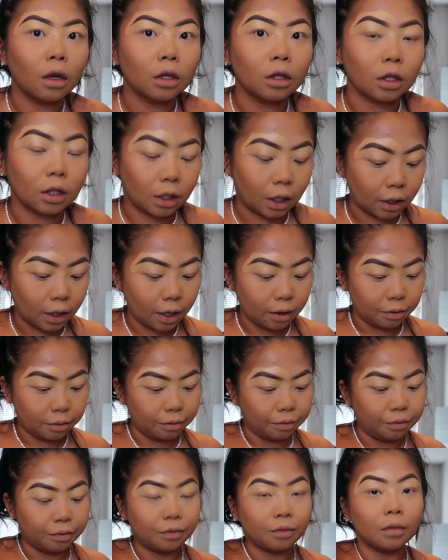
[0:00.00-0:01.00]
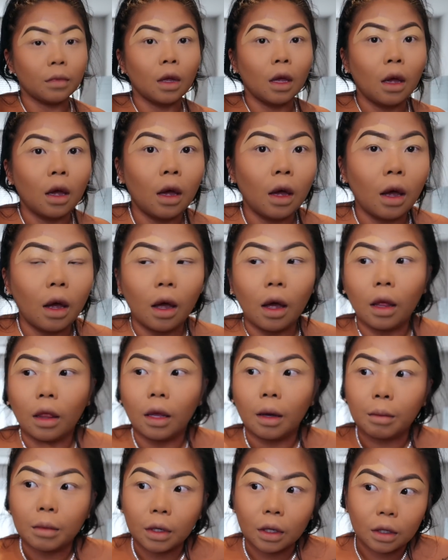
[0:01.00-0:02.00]
Just like that. And
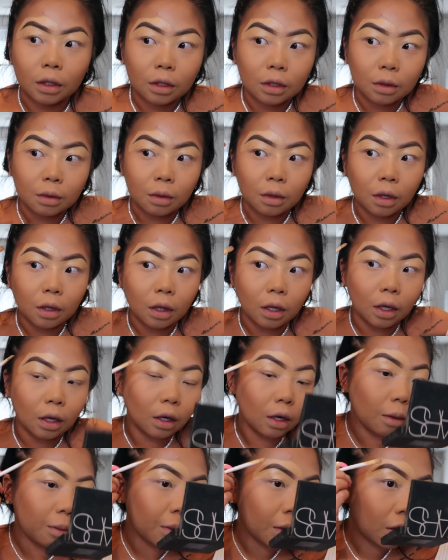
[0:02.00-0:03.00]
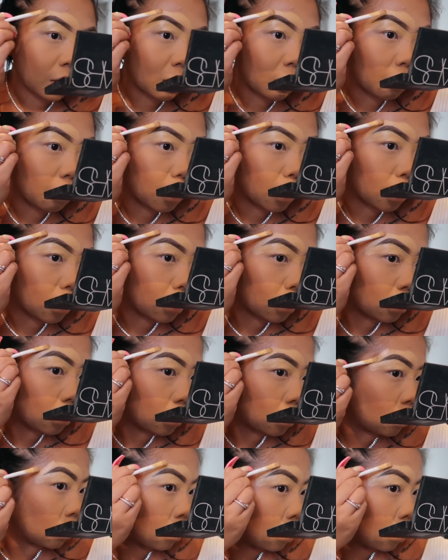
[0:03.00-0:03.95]
then I'm gonna just clean it up a little bit.